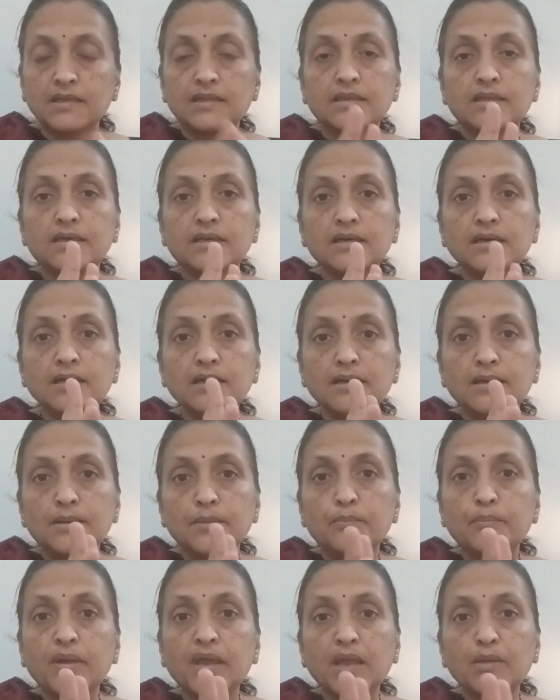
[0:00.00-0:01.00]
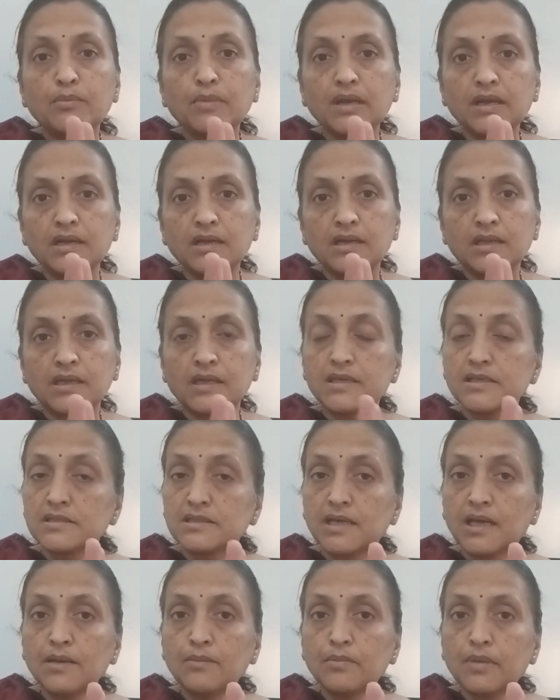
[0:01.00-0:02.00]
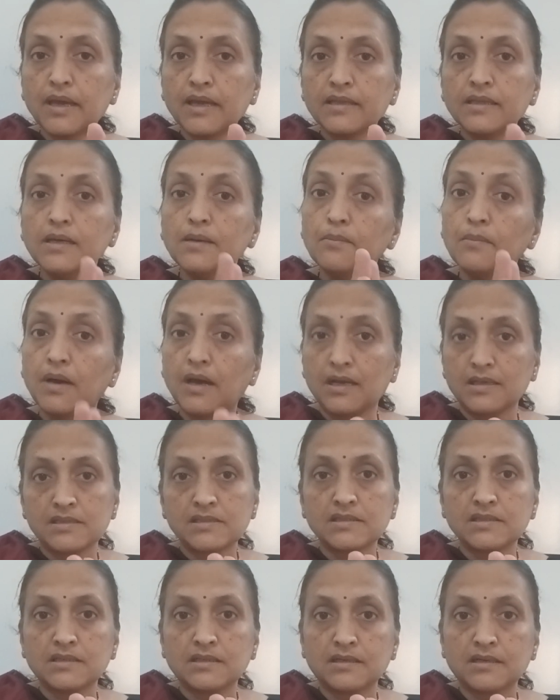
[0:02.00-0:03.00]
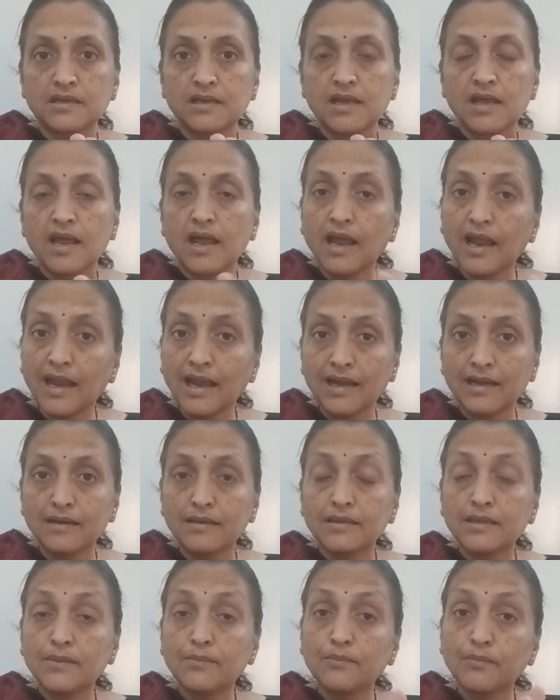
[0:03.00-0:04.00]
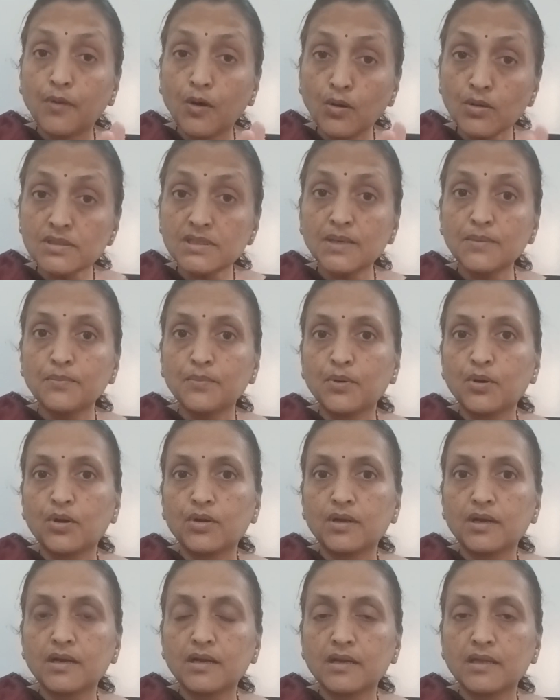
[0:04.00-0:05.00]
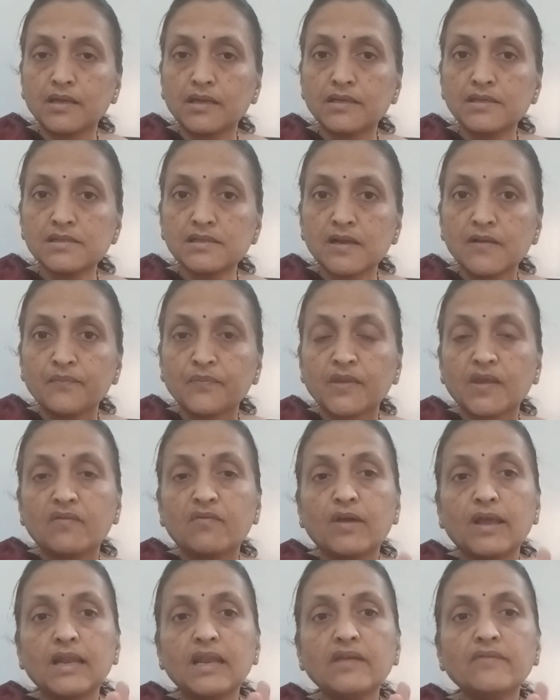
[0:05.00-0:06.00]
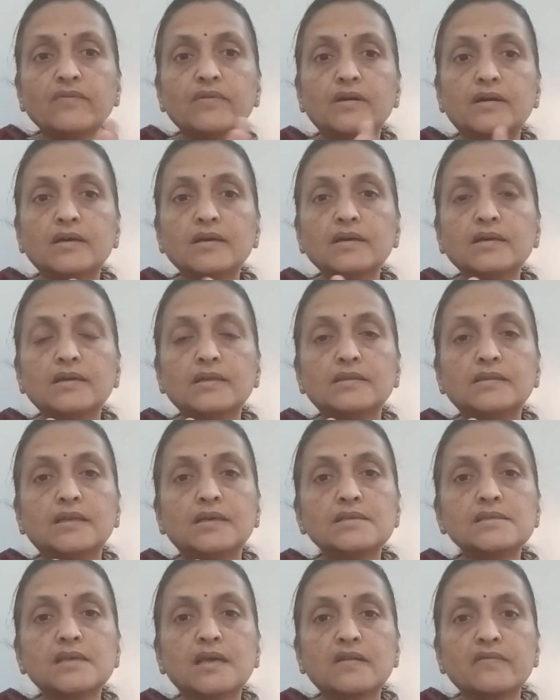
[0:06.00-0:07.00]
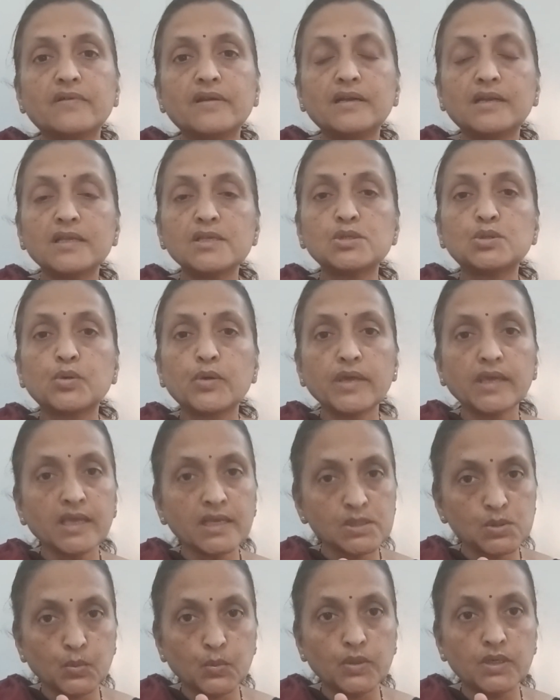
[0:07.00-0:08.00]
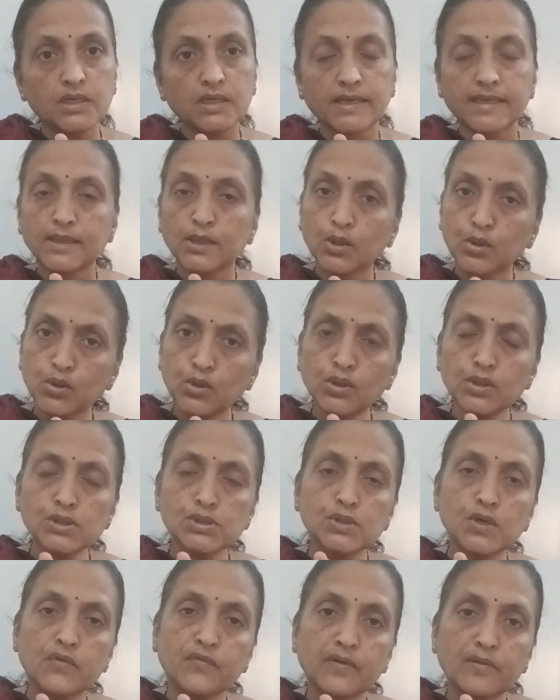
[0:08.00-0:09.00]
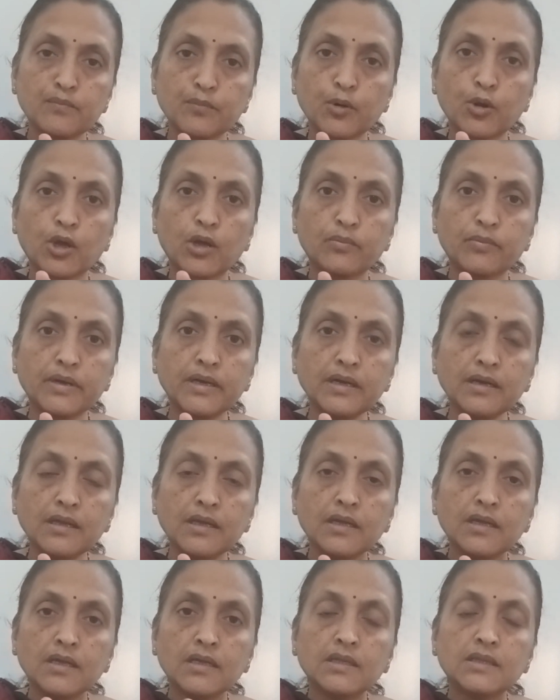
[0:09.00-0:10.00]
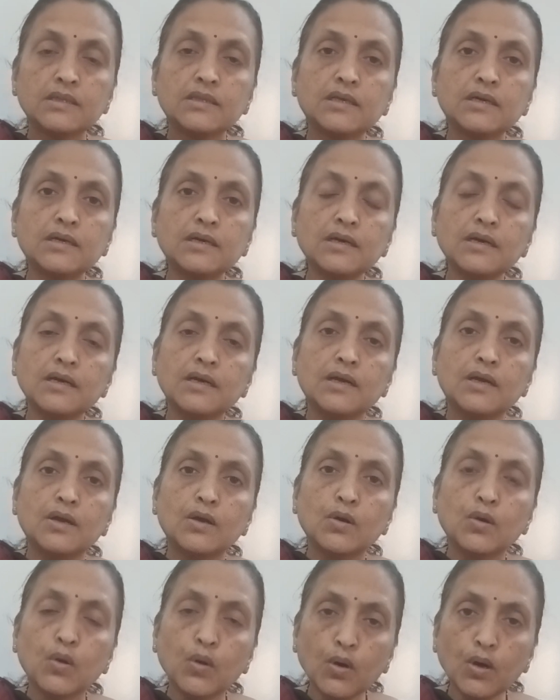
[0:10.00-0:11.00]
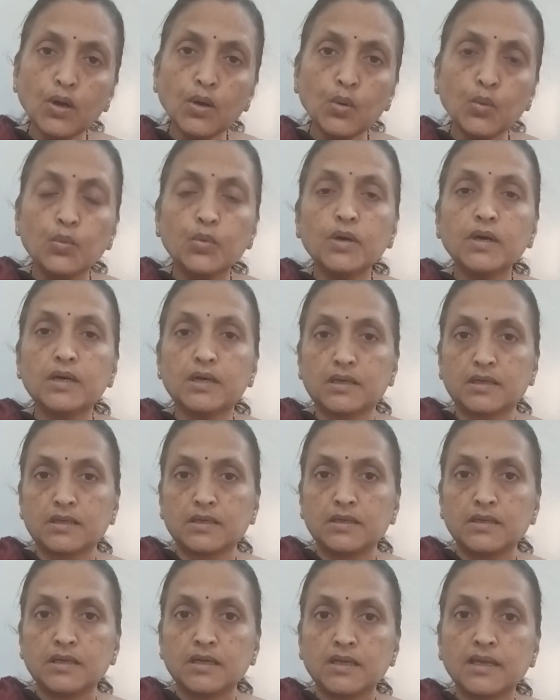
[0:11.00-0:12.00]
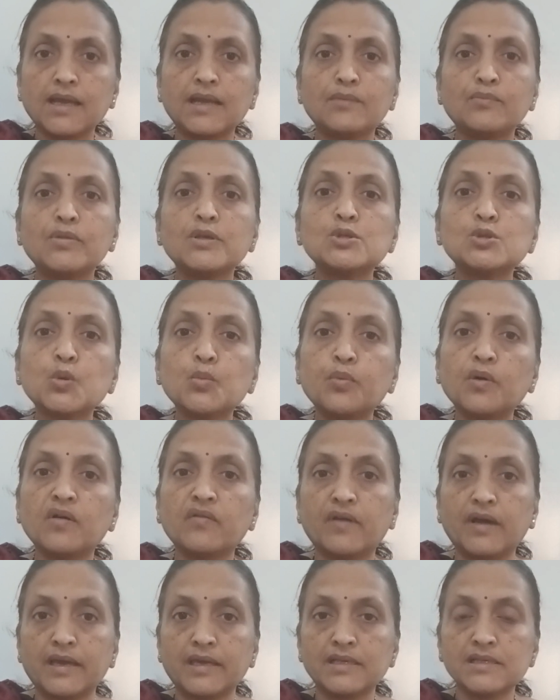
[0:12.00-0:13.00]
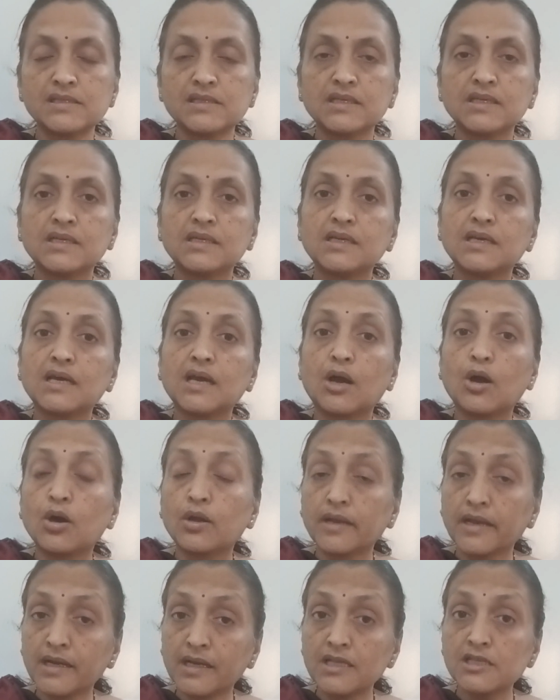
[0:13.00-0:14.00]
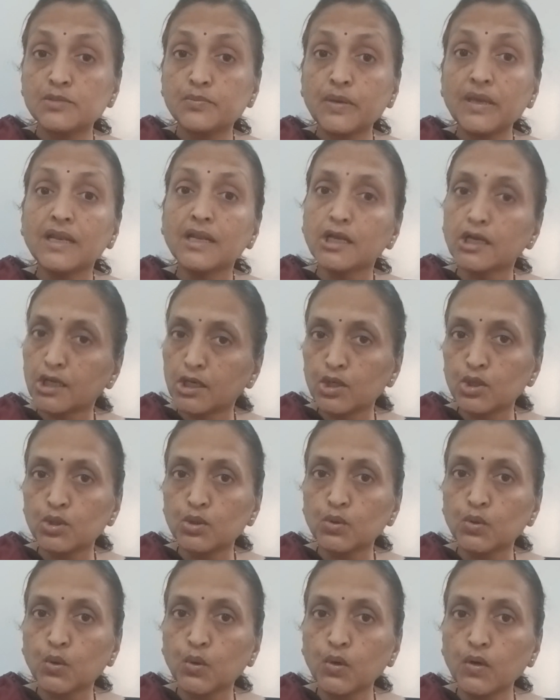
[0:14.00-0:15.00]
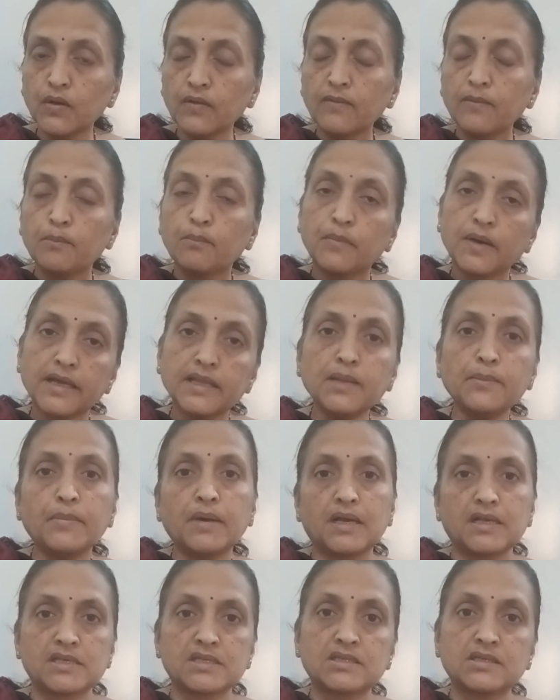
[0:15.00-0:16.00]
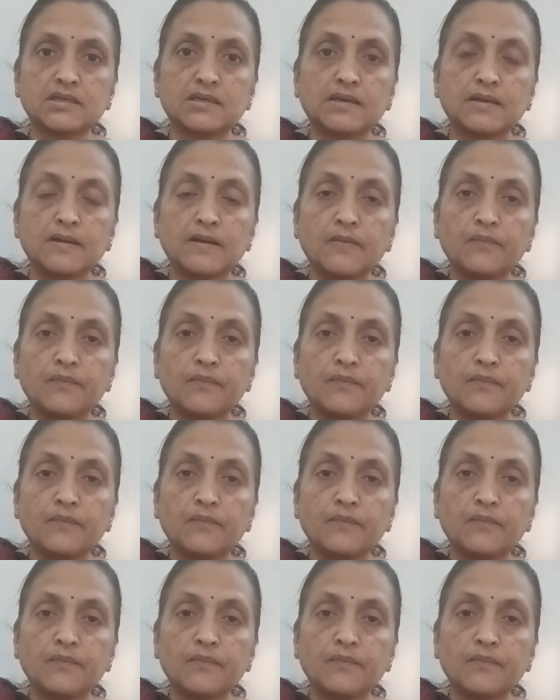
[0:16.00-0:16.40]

The payment is done by the master. And the most important is, whenever the servant is doing his work in the course of employment, the whole work can be supervised, or it is being controlled by the master.